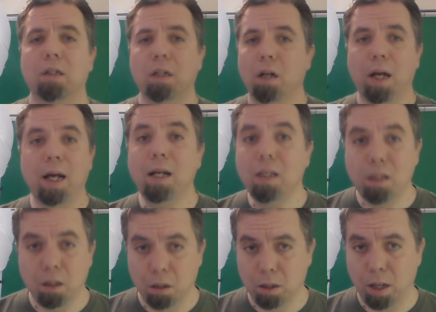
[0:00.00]
You know,
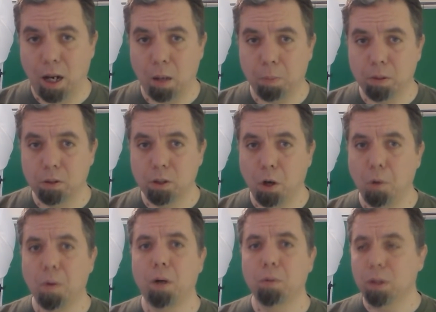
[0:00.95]
anything can happen.
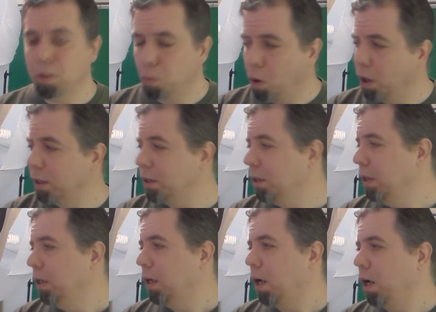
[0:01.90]
So I really want
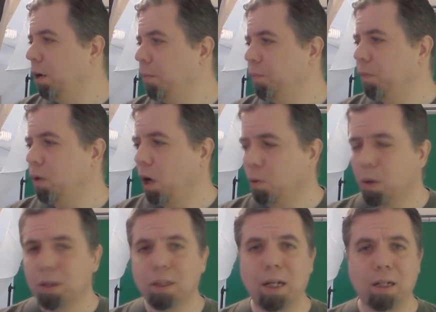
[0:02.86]

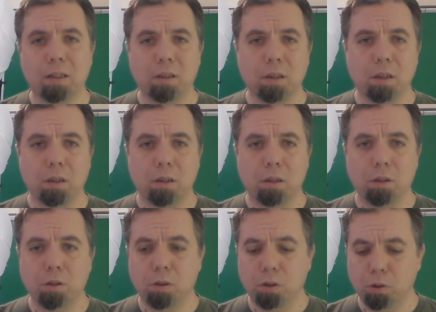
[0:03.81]
that
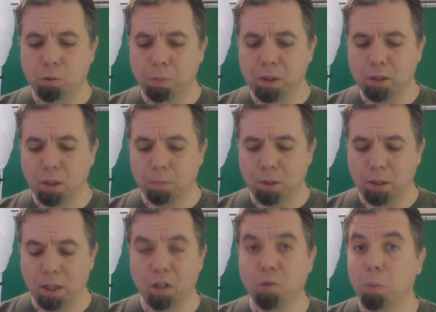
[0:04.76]
to be something
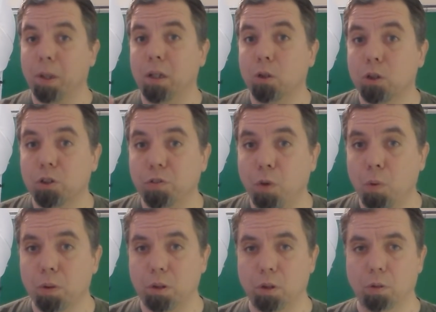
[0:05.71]
that everybody looks
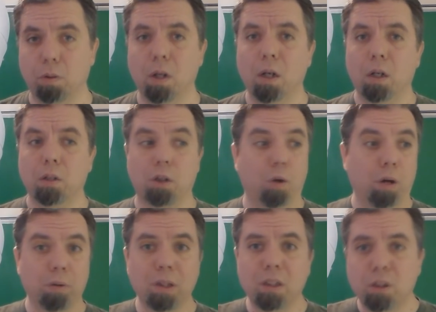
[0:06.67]
forward to. So I
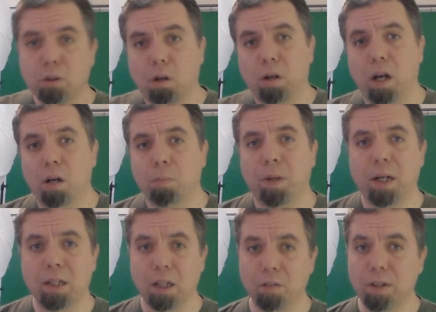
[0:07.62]
really start out
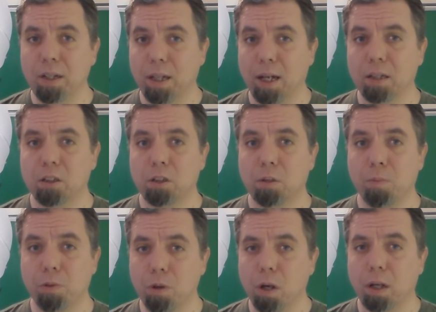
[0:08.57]
by giving that some
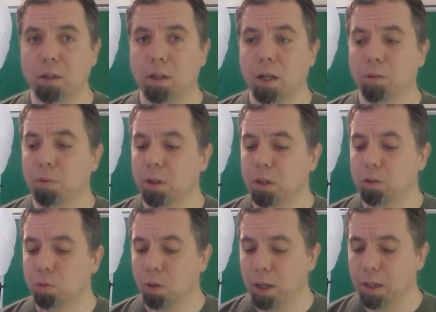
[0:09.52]
thought. I really
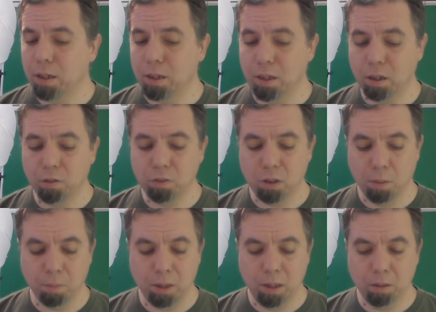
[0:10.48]
try to think of
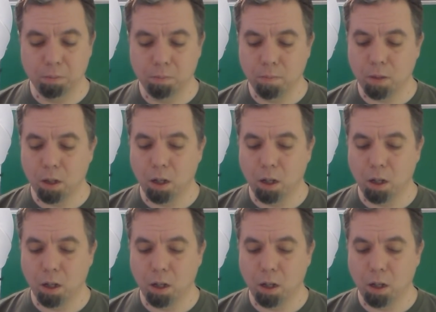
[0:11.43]
something